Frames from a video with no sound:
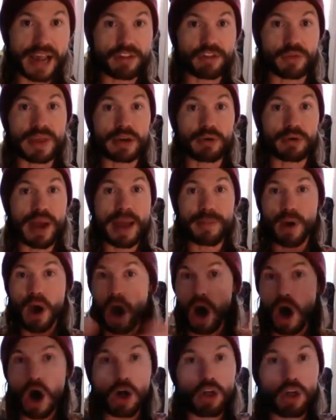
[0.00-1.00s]
So they grab
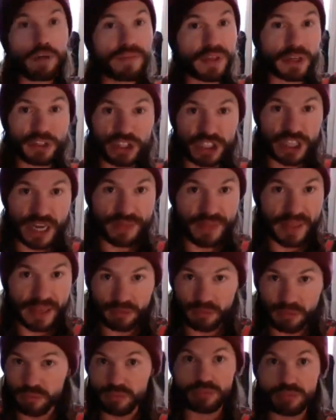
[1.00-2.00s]
all of their shit.
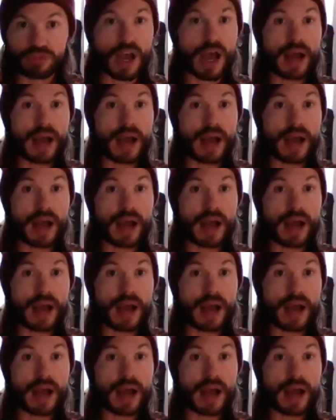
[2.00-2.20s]
They